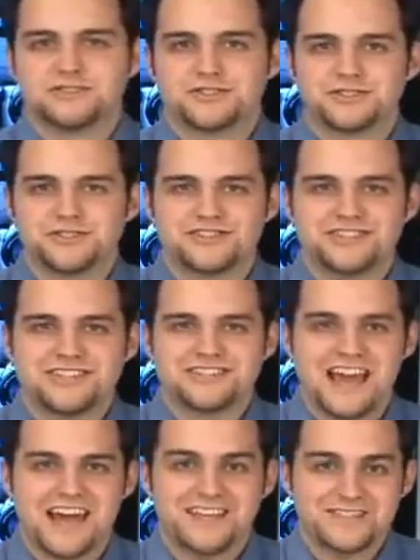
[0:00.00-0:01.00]
as soon as it sees
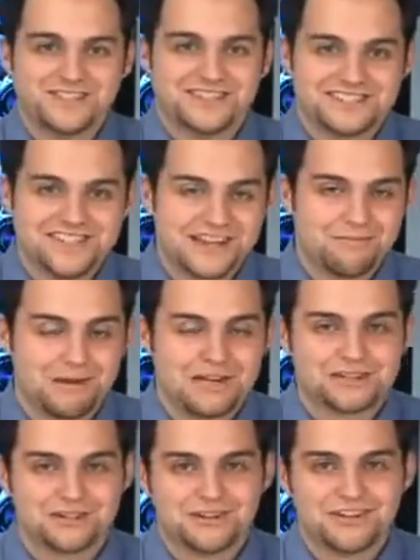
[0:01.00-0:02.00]
that, it's going to take a
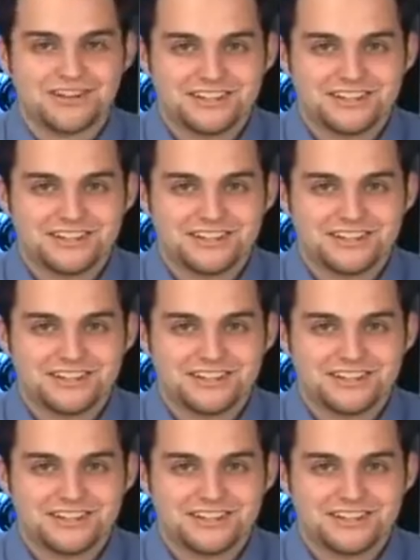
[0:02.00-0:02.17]
picture.